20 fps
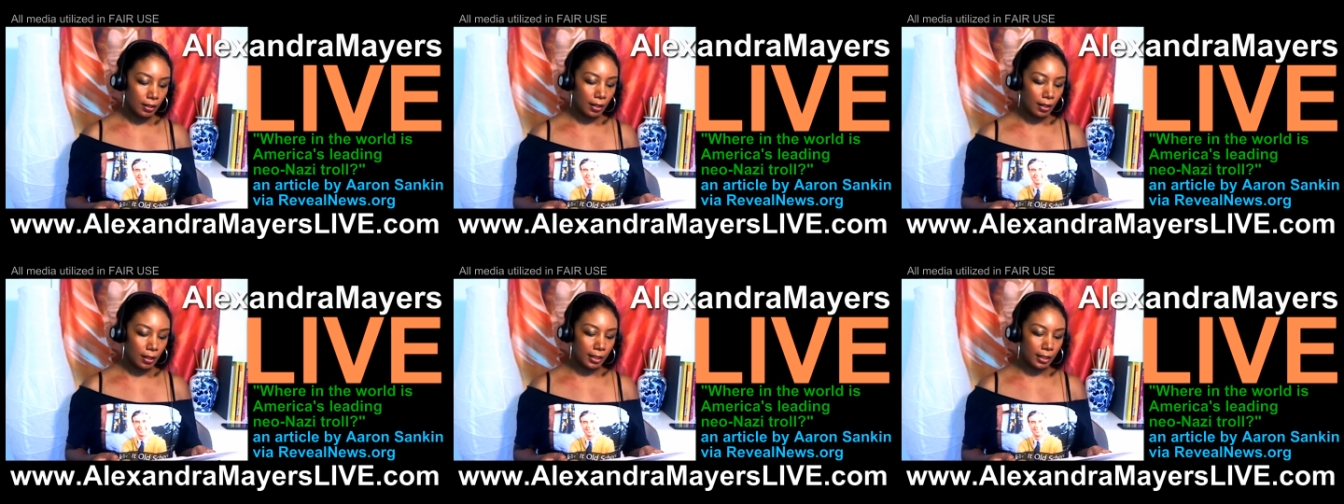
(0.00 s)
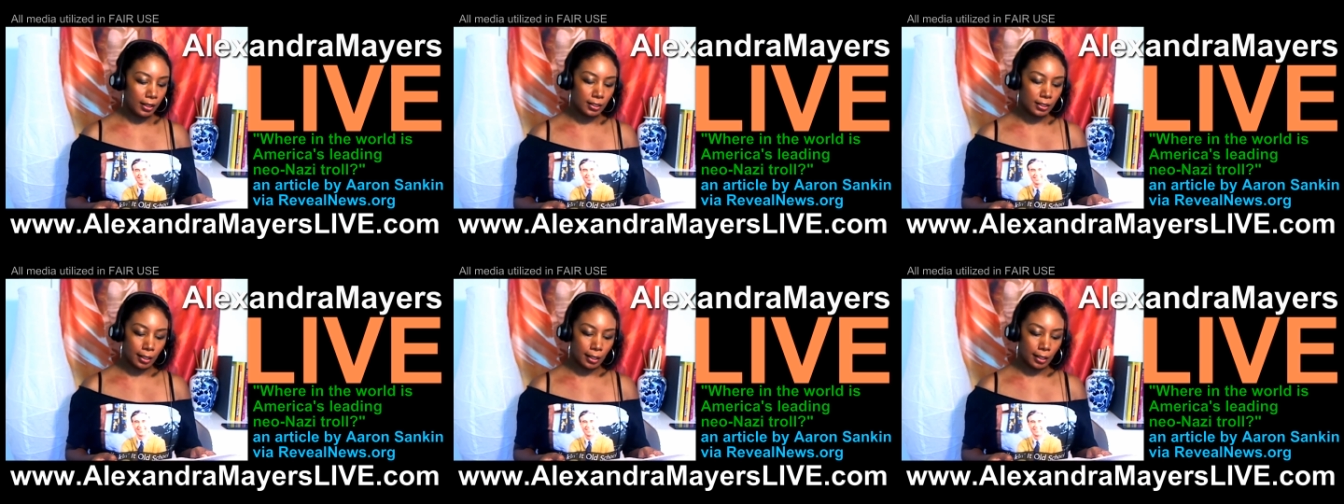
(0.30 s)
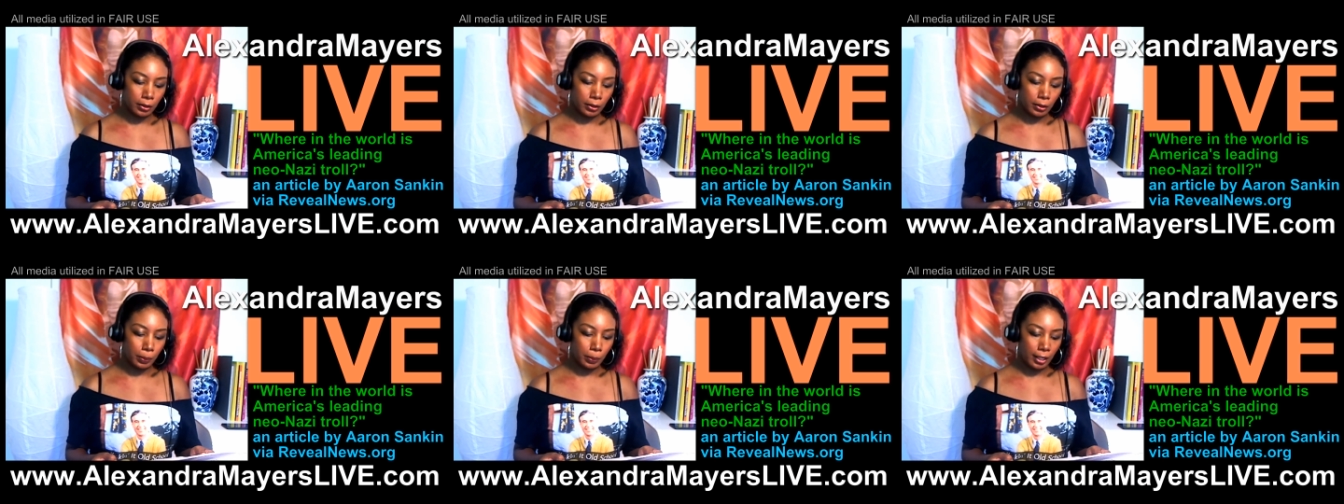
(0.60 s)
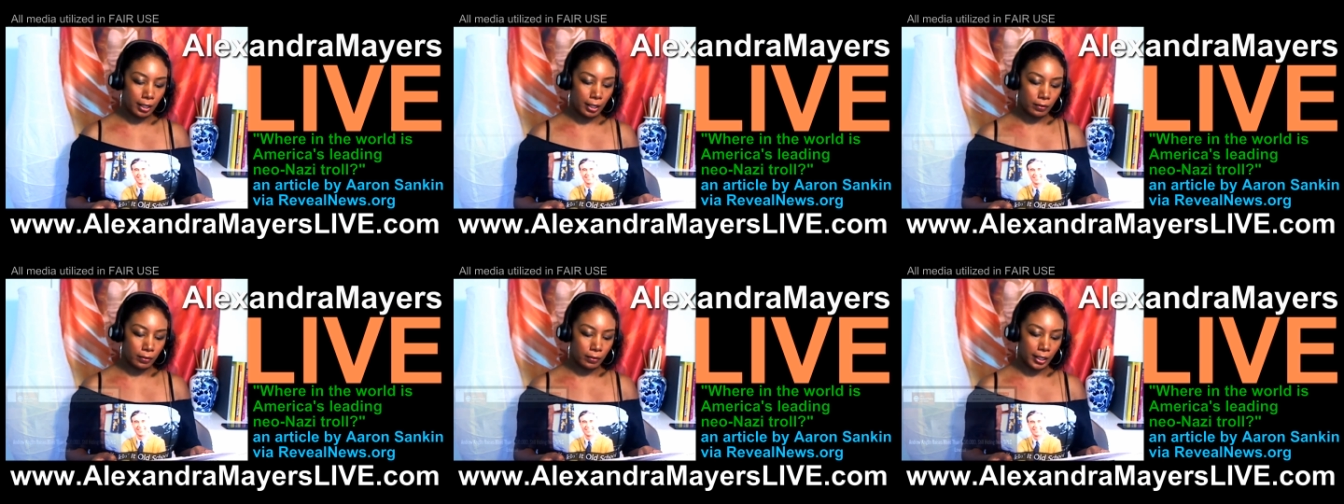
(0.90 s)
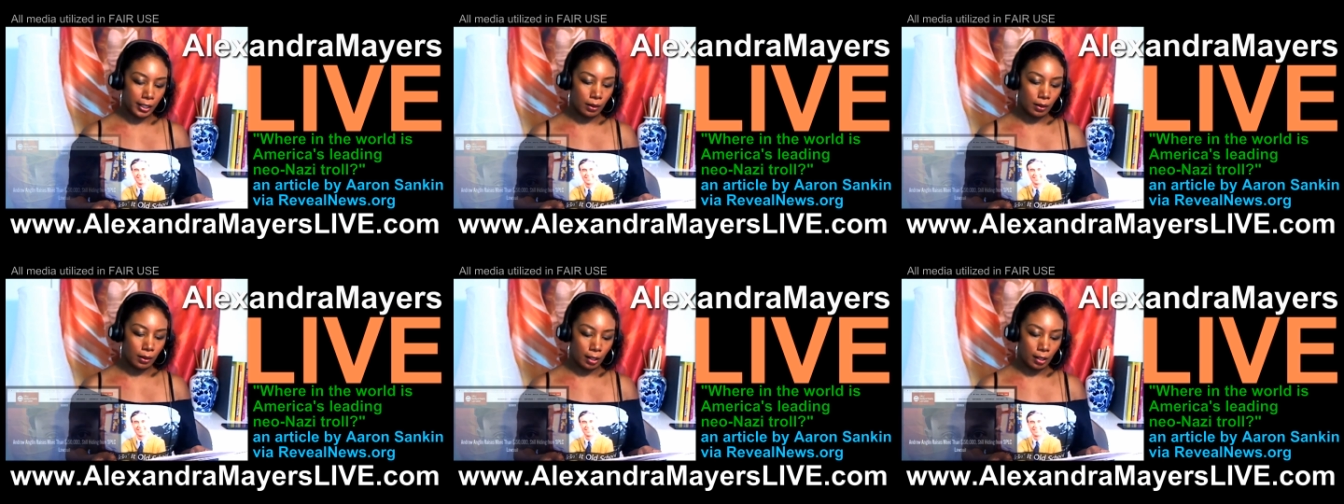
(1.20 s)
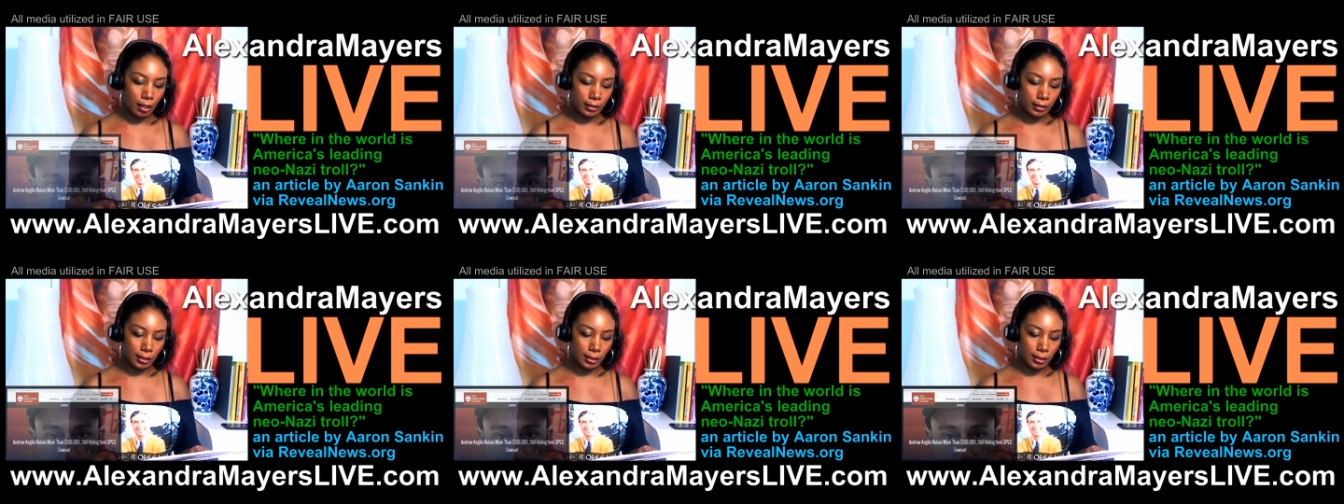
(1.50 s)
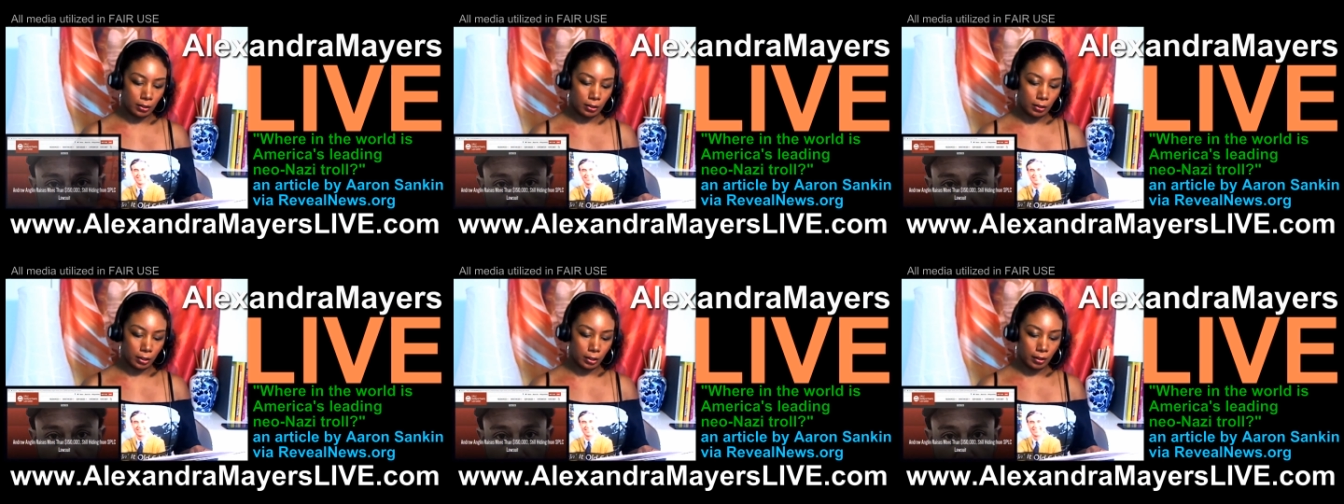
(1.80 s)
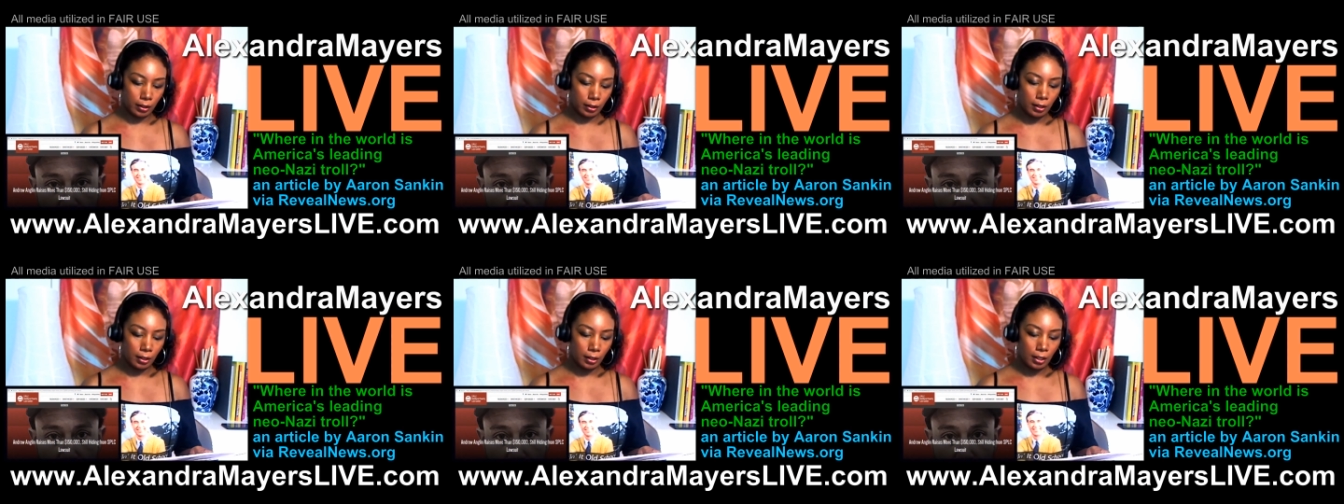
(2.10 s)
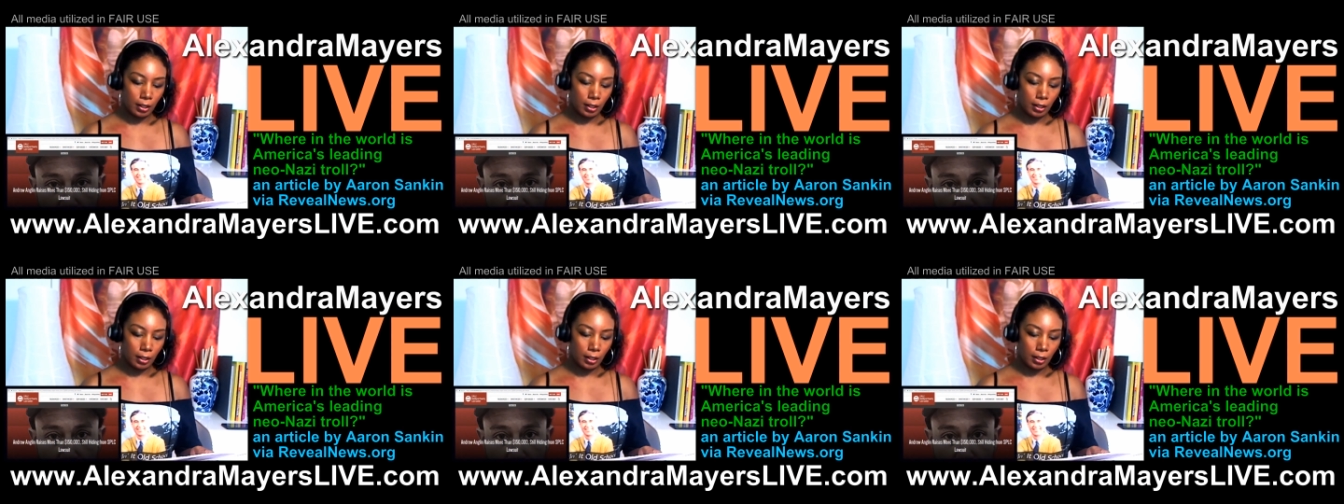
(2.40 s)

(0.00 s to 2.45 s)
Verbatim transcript: The Southern Poverty Law Center,